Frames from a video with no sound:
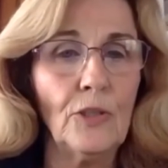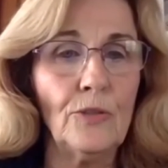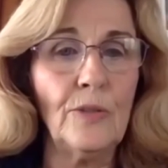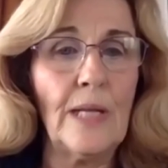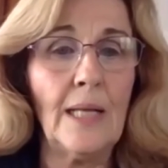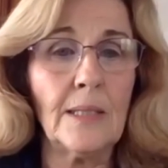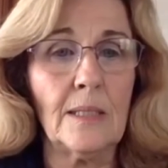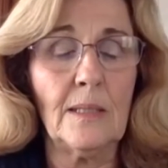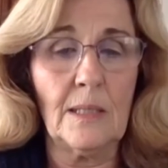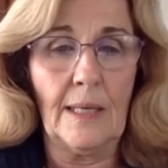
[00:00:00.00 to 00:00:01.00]
to do that
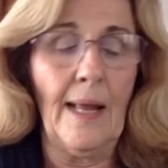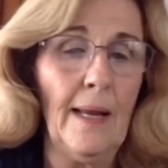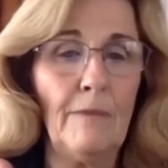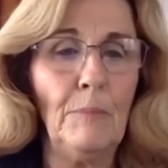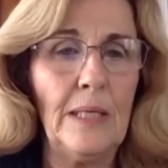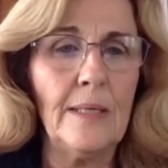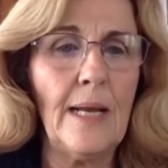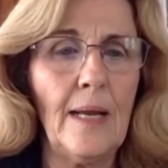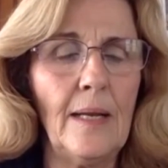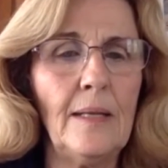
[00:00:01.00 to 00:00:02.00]
since caveman
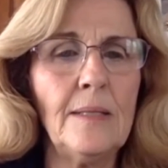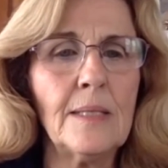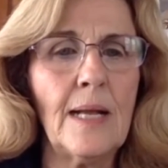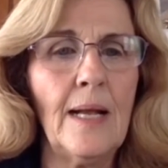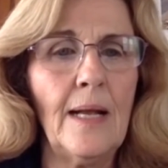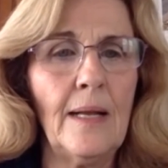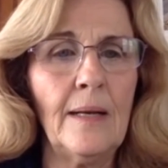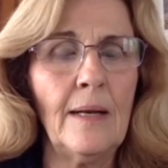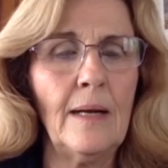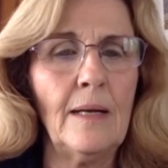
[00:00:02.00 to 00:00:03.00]
days
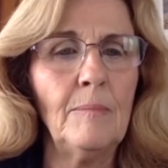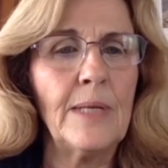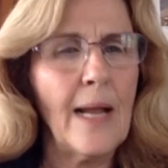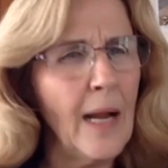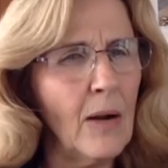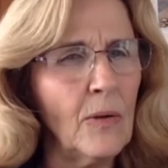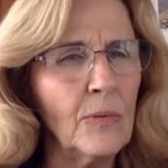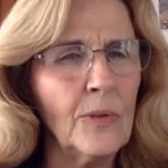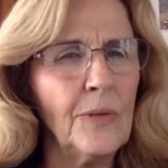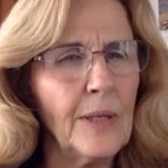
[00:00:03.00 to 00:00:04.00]
and um, now
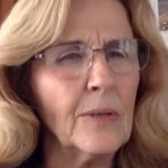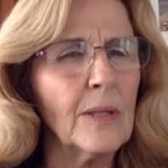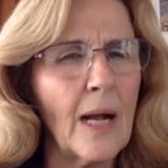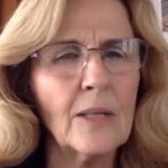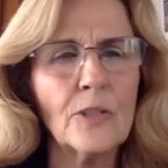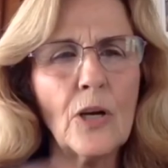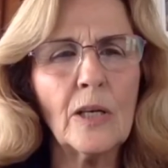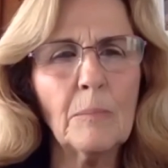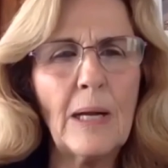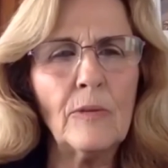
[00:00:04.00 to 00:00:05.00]
you hear a lot of
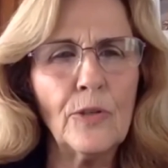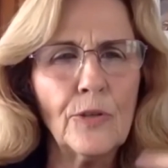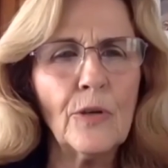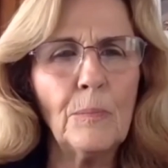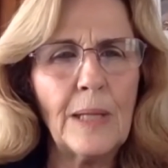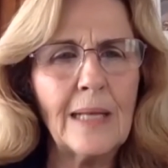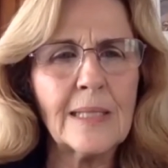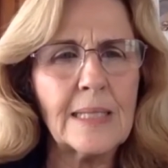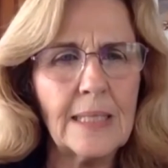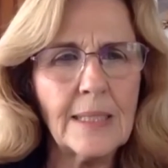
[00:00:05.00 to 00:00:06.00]
talk about
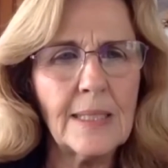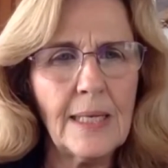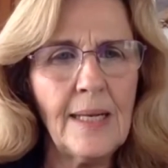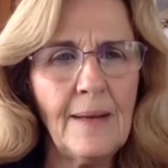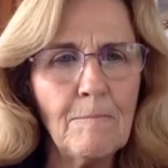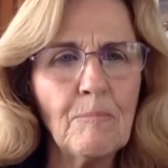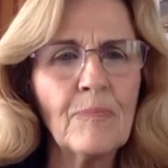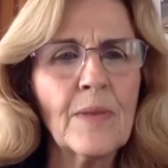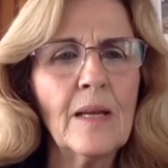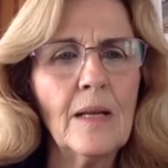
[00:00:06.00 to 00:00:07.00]
neuroplasticity
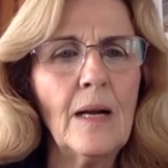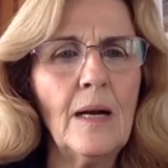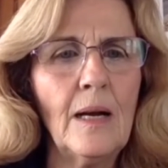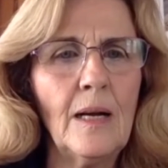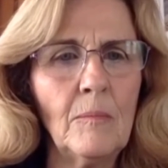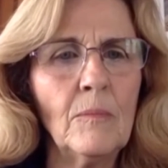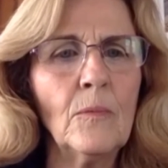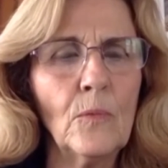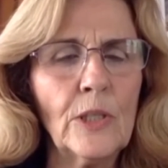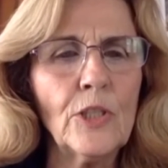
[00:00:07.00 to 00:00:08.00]
Um,
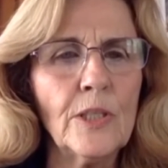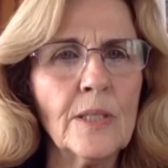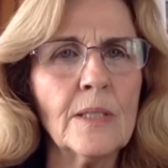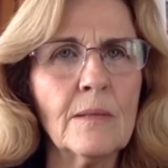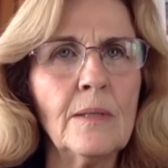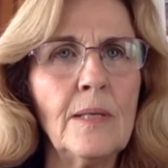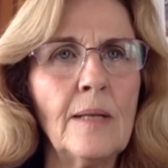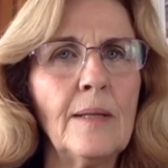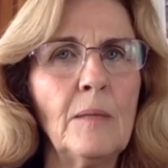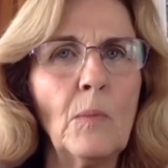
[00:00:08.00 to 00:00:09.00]
which is
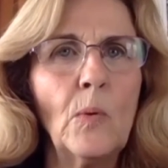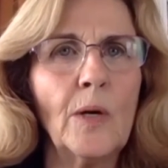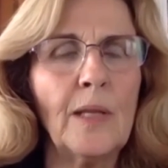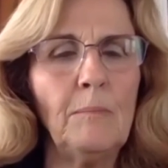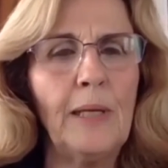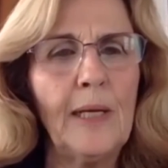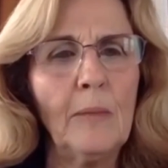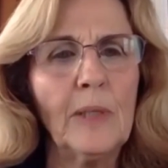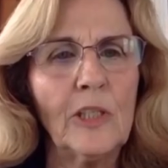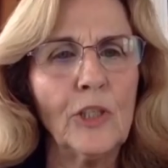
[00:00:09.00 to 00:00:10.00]
nothing more than being
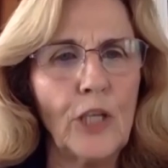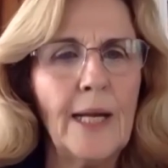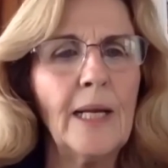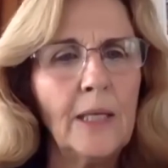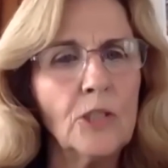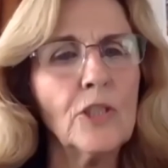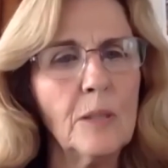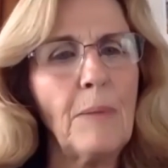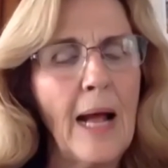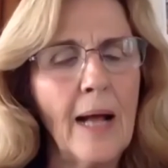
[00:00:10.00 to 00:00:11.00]
able to change
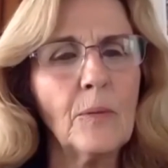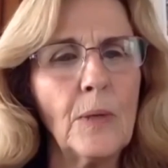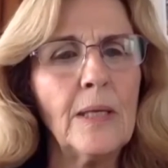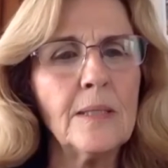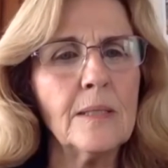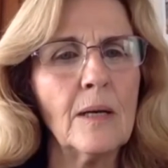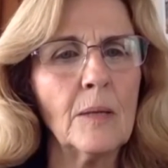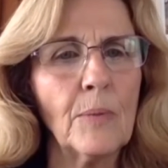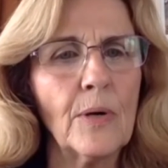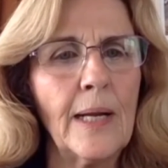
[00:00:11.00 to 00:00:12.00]
the pathways in our
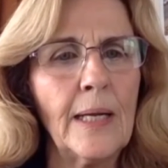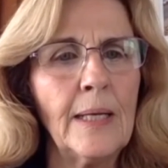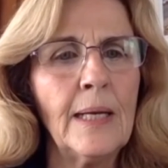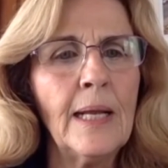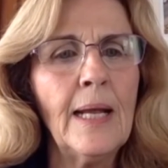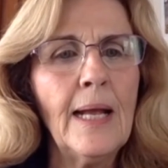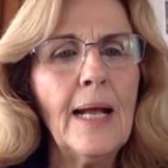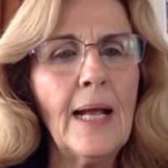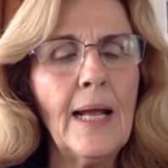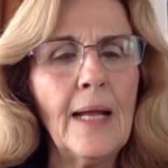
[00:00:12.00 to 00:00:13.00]
brain
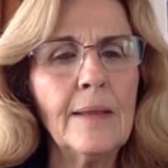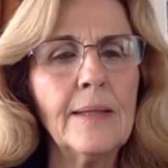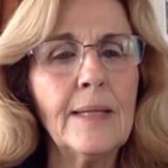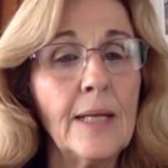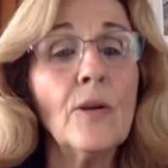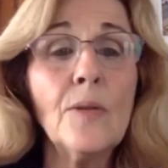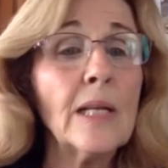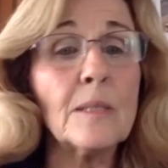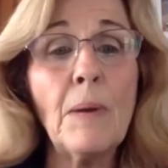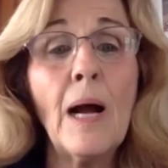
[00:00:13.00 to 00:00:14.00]
and they know
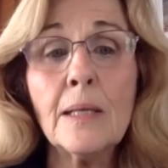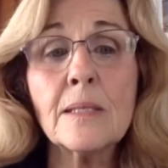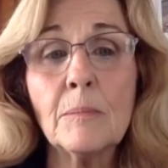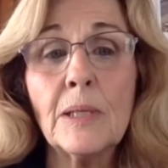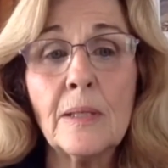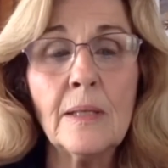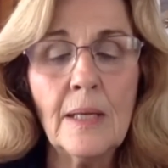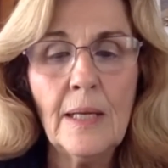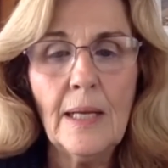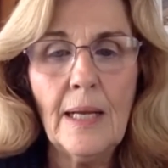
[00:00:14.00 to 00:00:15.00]
that's possible
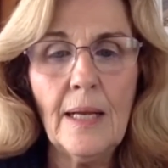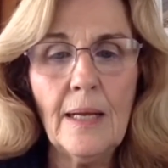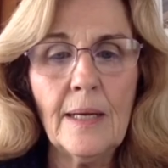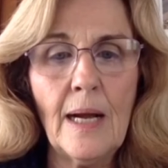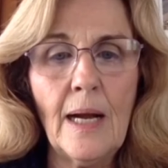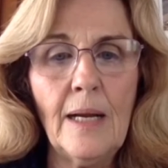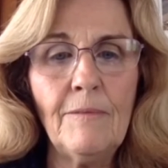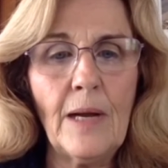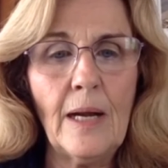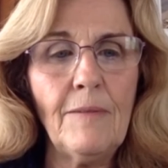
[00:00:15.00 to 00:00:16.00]
and
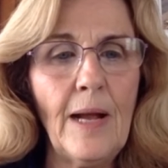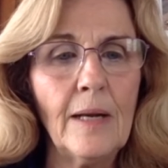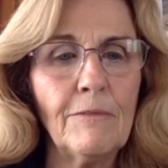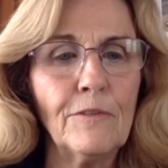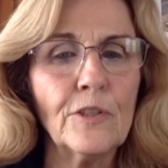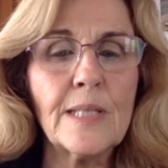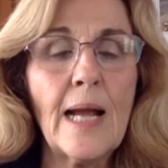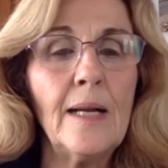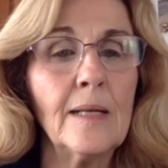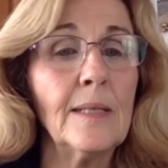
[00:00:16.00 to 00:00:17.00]
I, I've had a
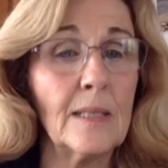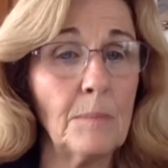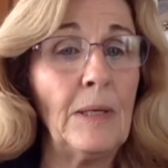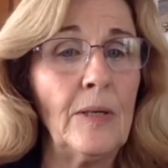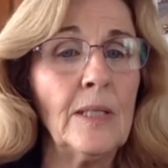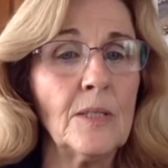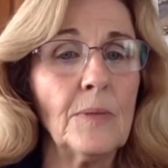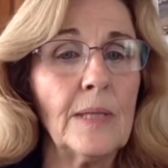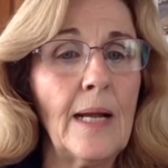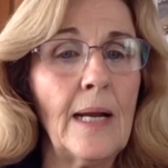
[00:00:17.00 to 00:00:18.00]
first-hand experience
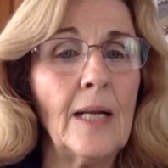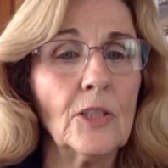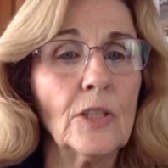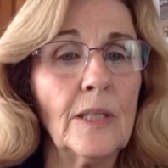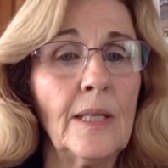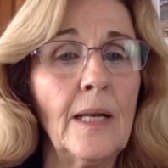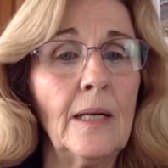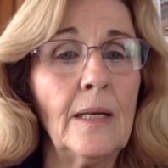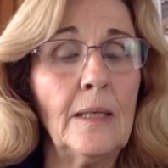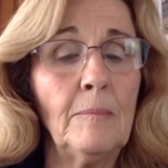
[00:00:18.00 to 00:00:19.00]
with that actually.
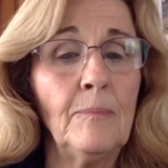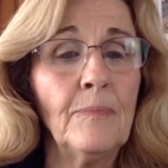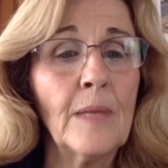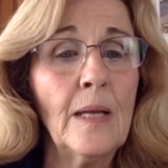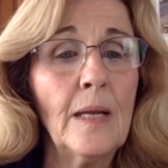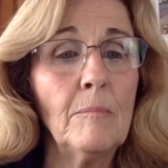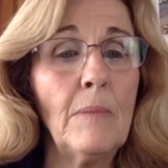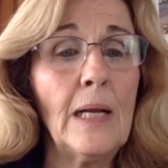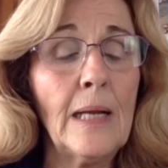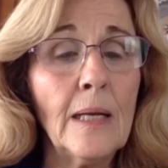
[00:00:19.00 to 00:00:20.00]
Um,
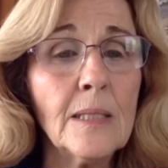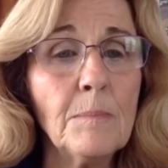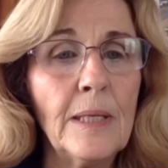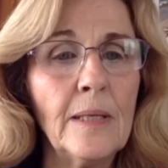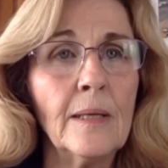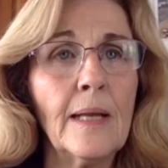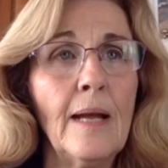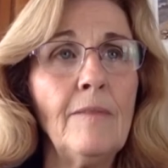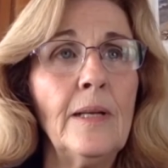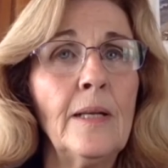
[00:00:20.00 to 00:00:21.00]
my husband,
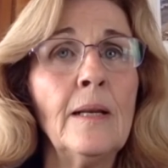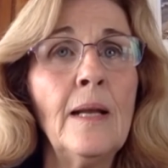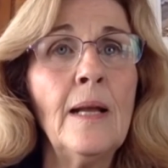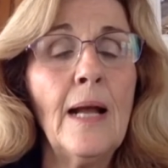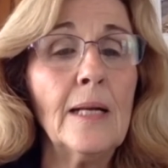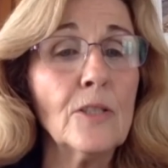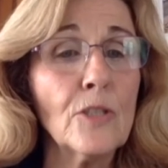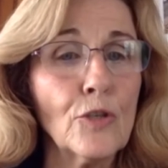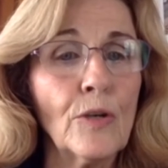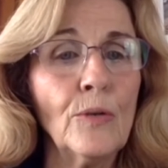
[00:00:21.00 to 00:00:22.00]
Kevin, had a
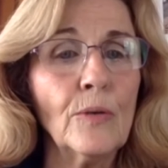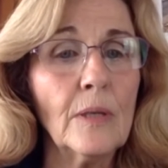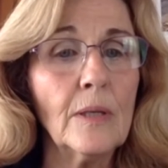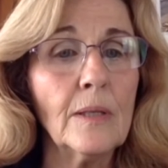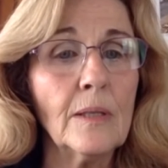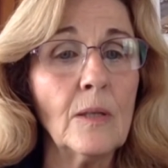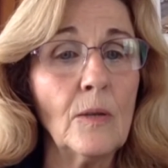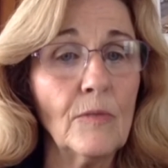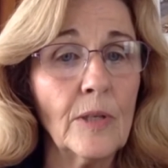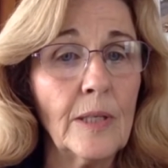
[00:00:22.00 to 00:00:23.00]
stroke a little
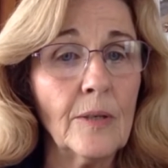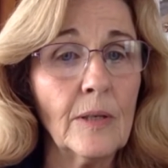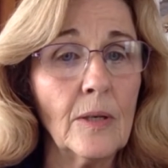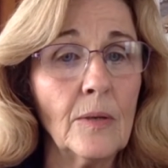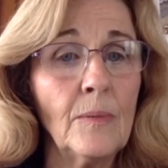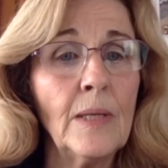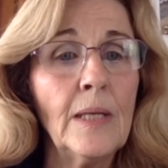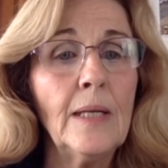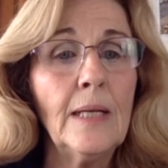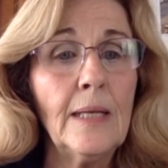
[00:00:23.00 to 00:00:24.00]
over a year ago.
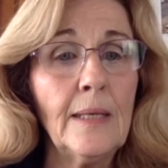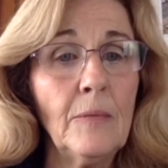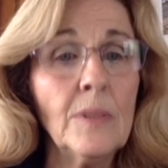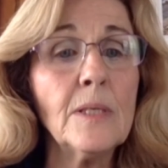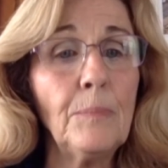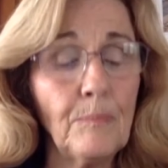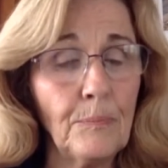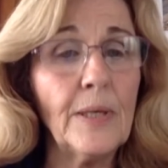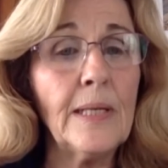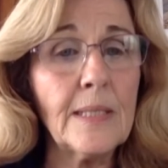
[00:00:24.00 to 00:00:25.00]
And it was a
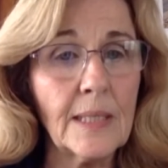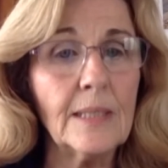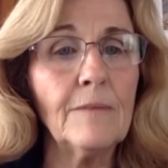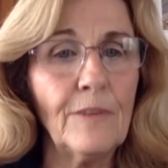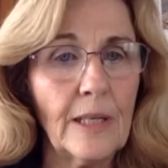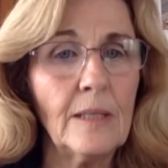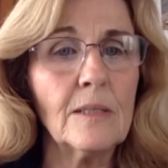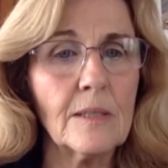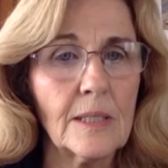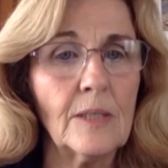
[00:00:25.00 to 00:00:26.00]
pretty
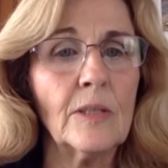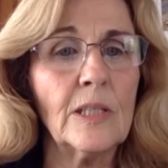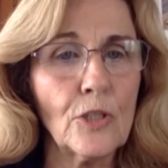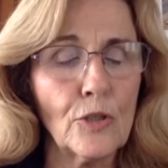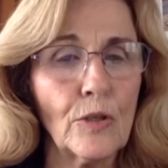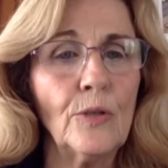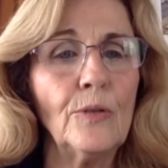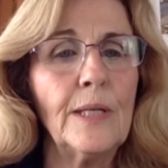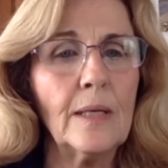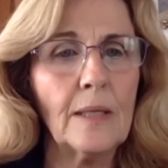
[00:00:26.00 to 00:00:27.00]
significant, serious
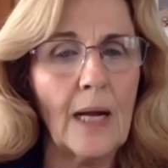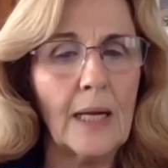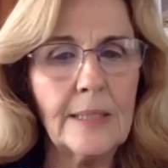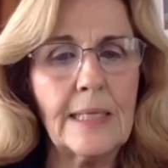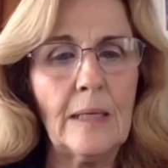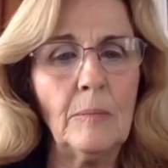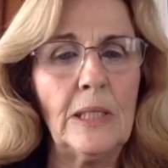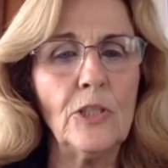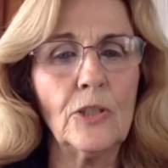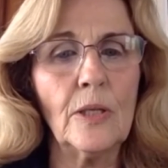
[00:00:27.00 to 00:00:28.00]
stroke. He had a lot of
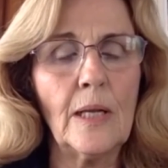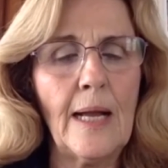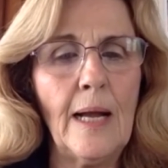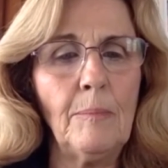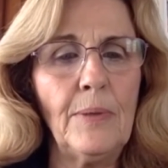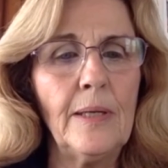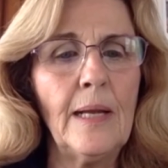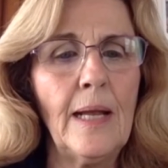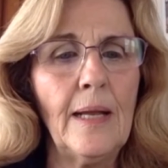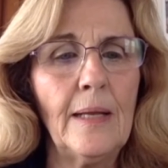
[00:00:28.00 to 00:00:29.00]
damage
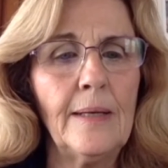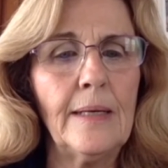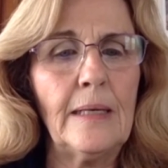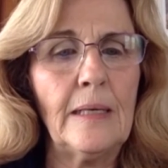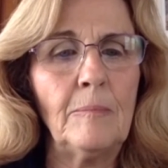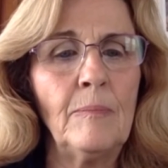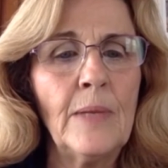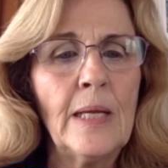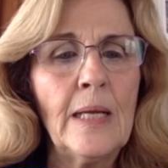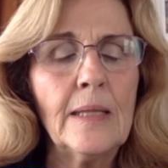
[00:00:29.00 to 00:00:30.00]
happen. And um,
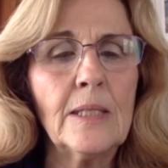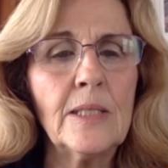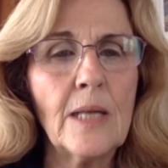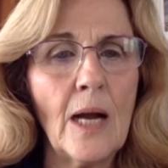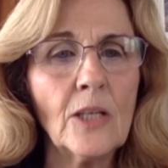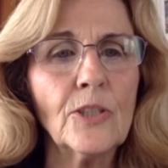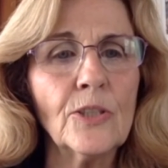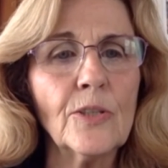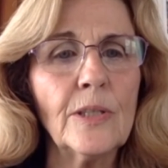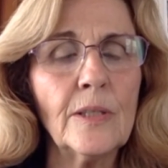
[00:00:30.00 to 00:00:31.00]
the
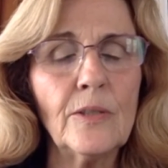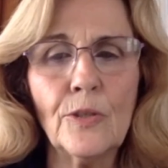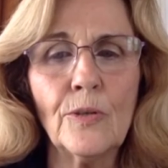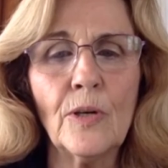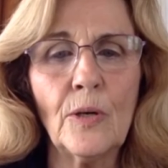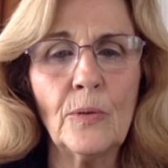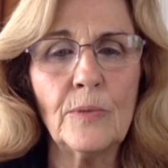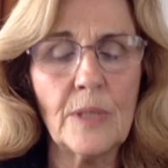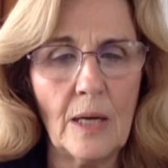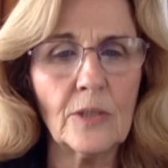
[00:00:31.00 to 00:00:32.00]
doctor, the neuro
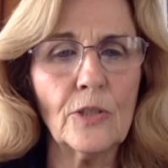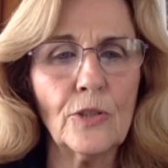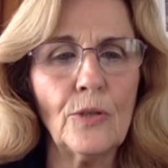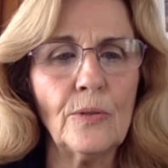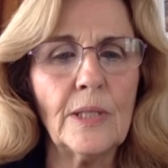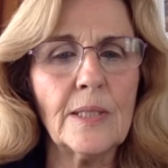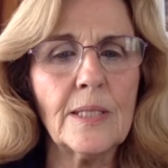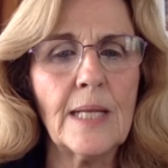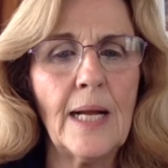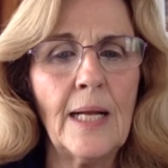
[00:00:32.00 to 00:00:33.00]
doctor, told us
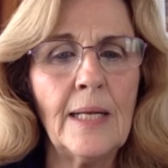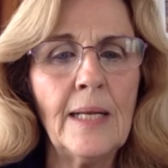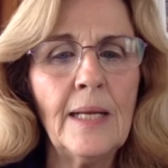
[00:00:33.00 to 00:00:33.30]
that